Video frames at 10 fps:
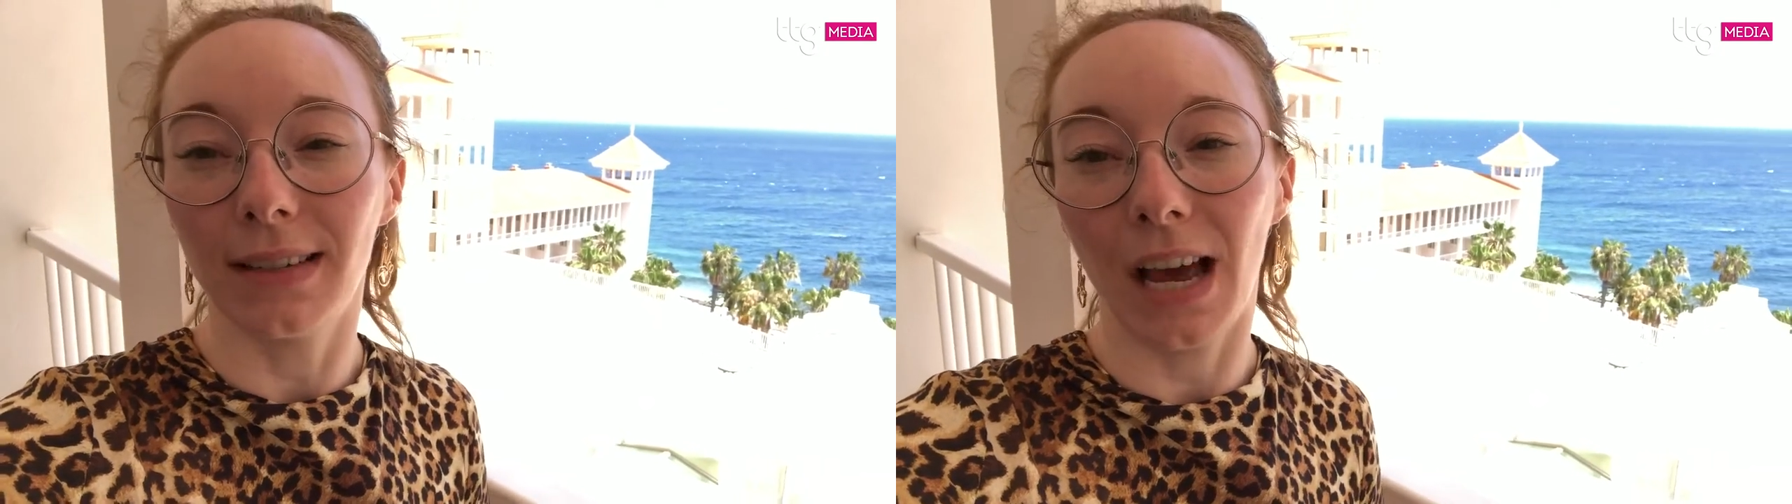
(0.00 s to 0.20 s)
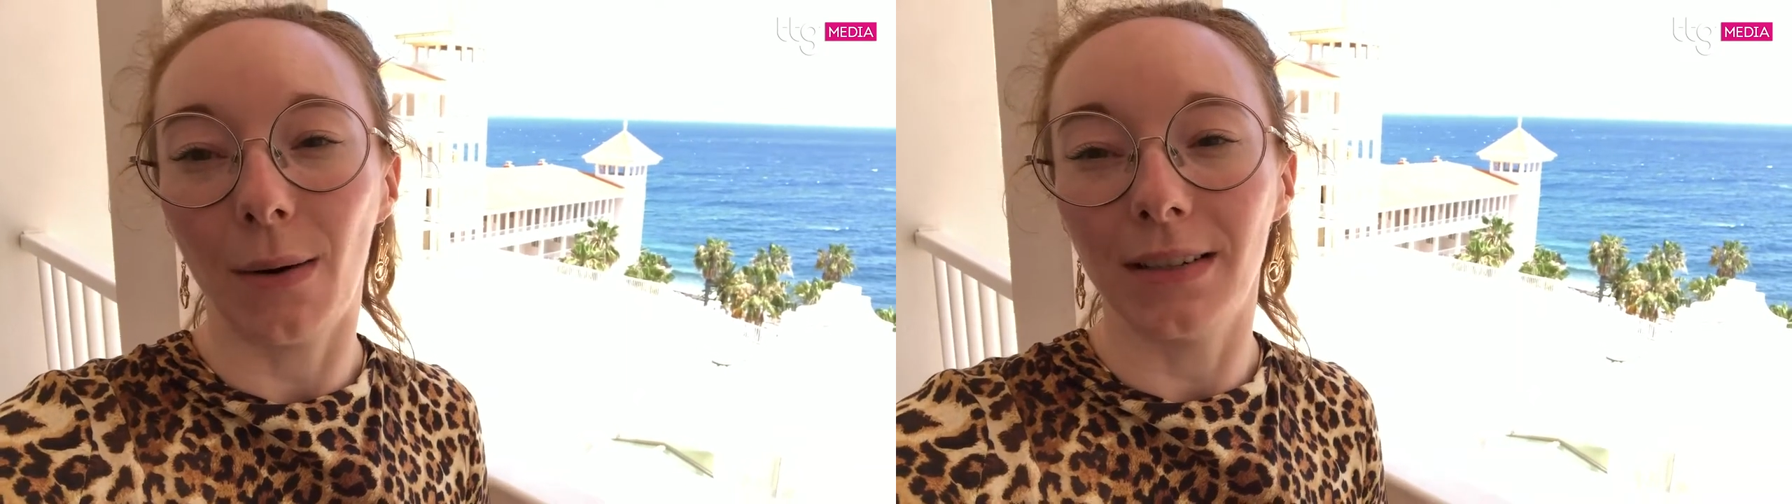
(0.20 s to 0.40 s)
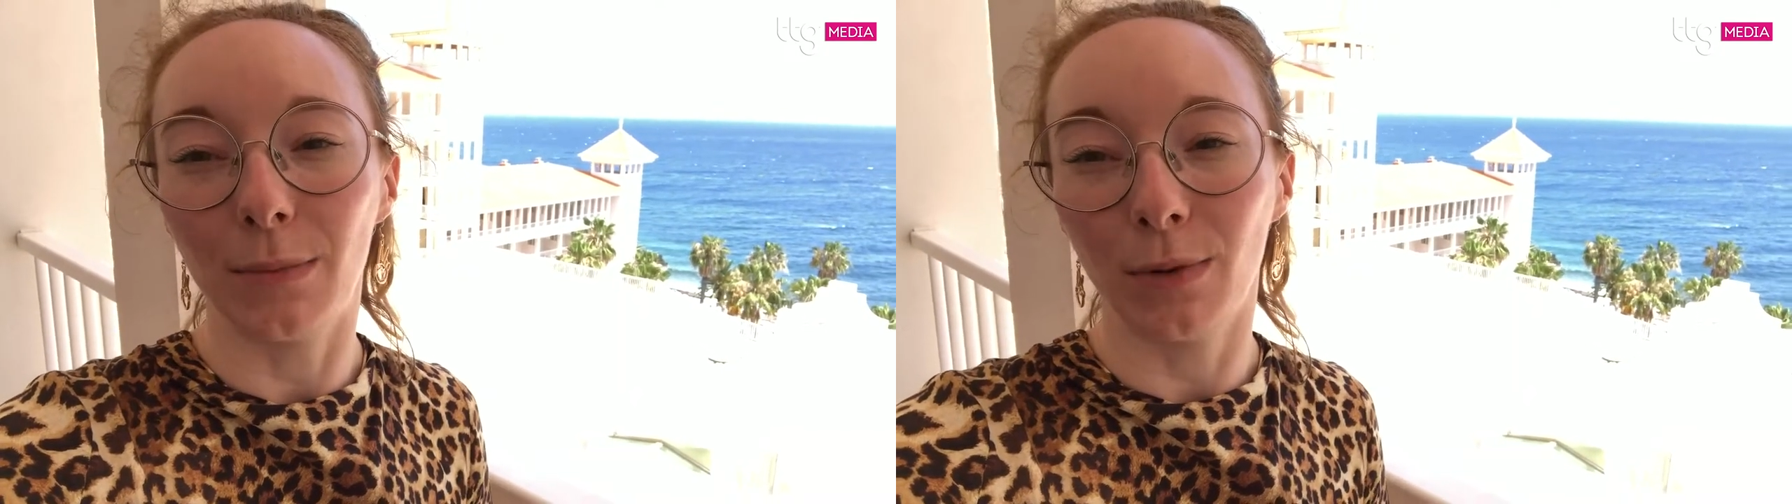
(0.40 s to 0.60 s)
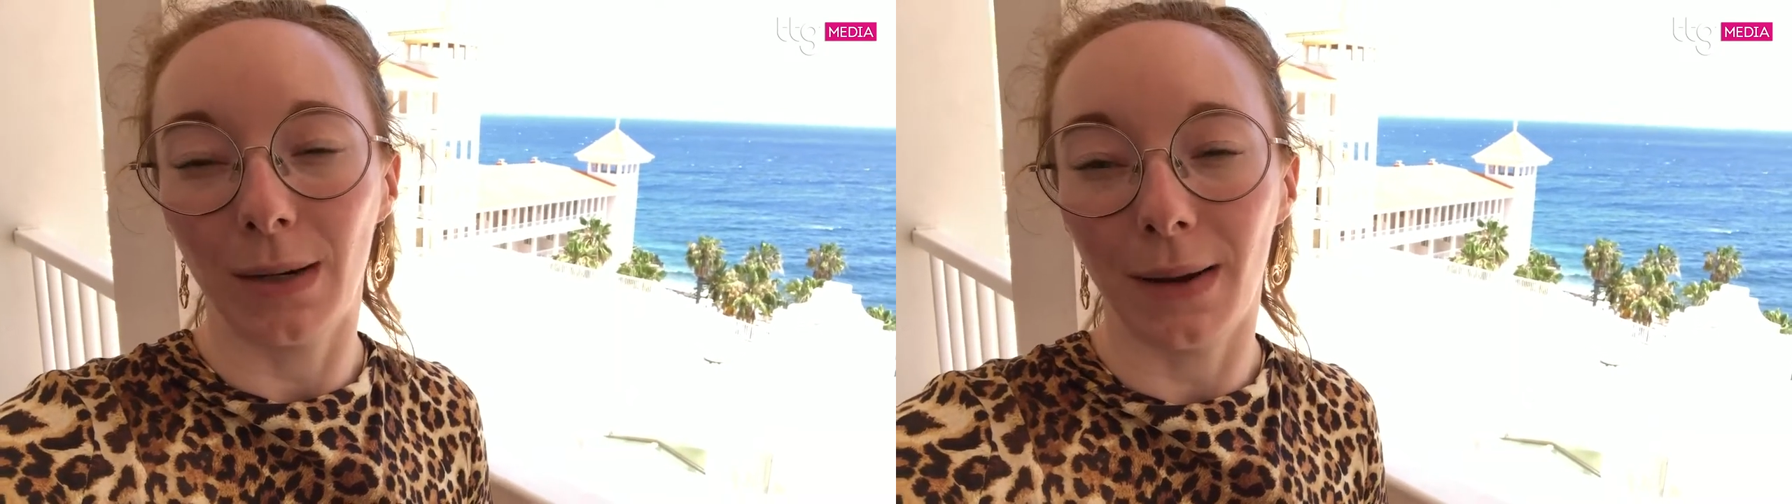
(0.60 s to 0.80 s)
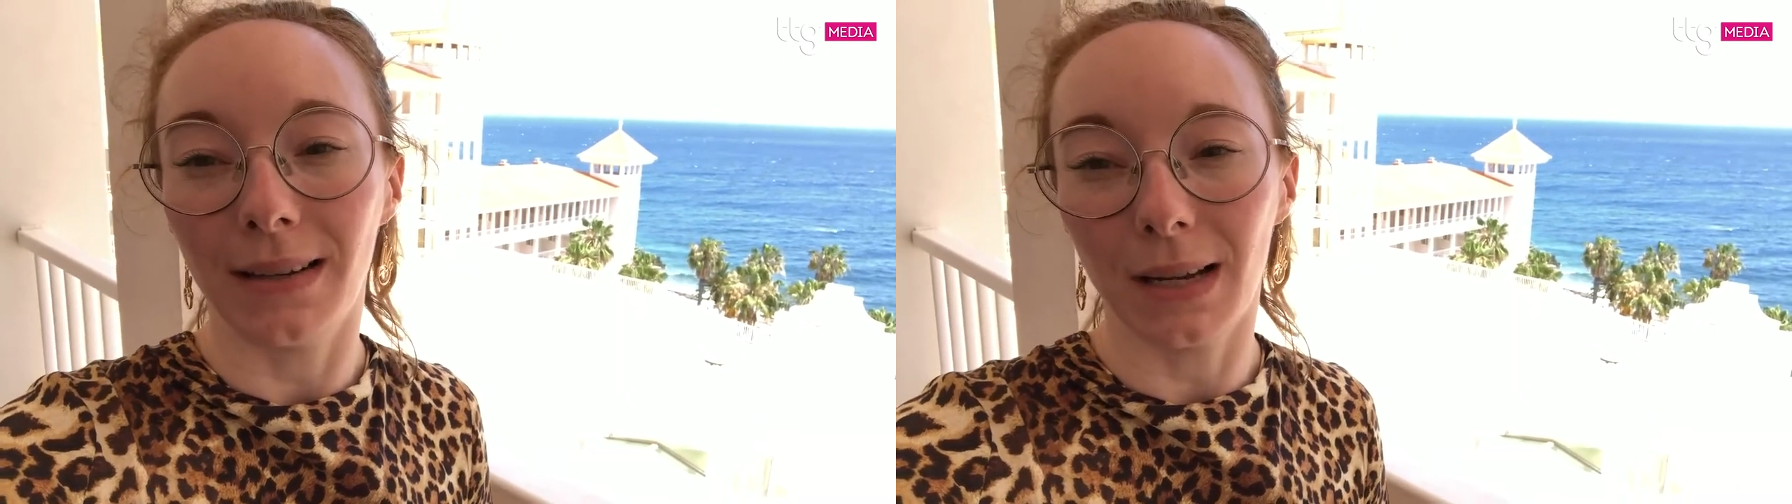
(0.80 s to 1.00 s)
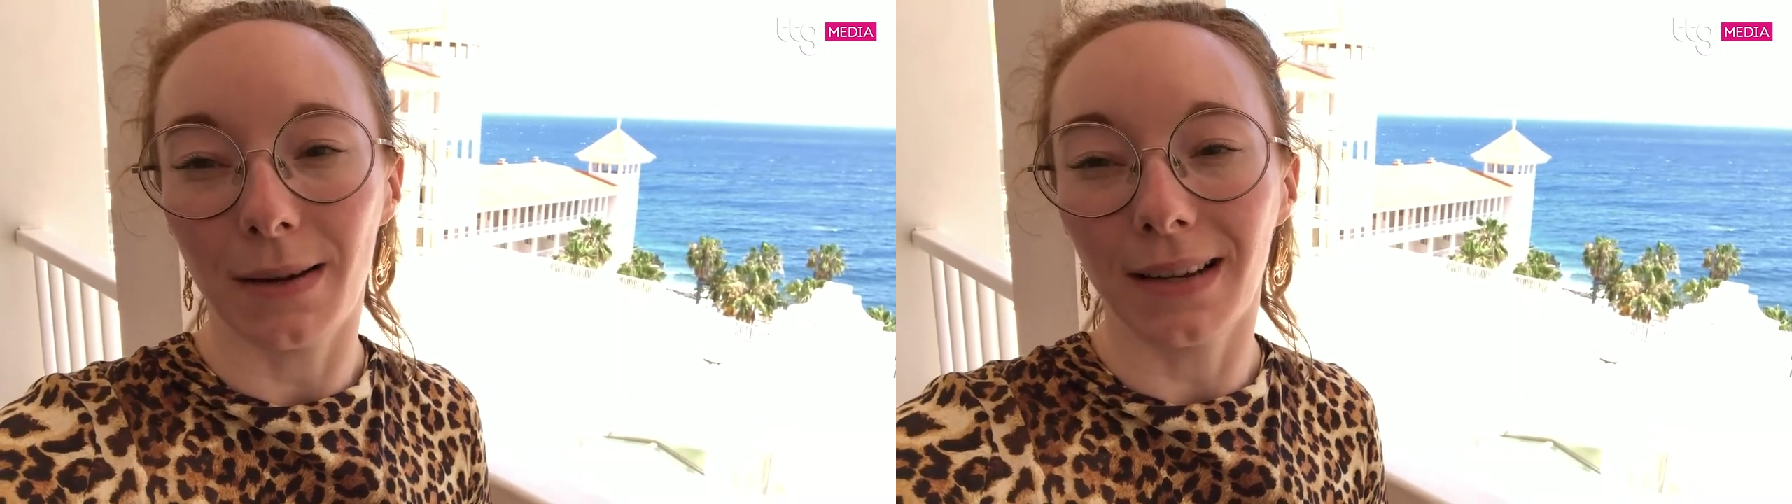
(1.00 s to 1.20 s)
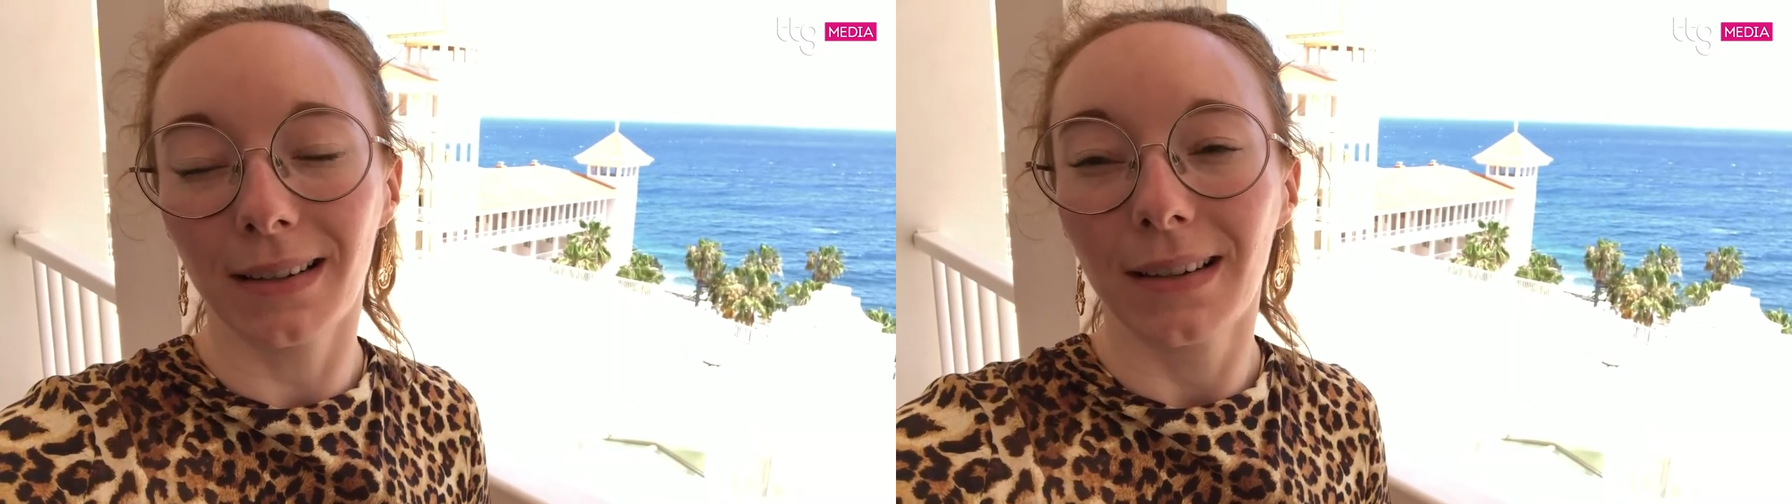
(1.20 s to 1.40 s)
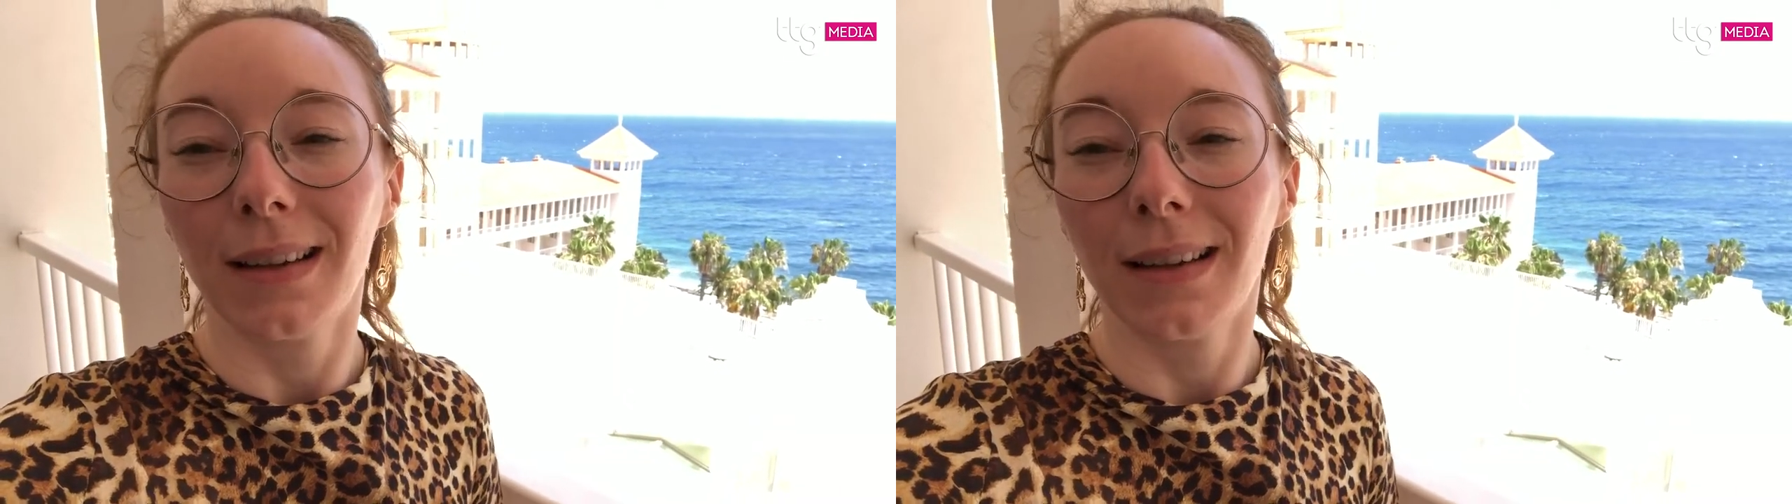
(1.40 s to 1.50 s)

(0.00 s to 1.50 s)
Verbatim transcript: to how it did pre-pandemic,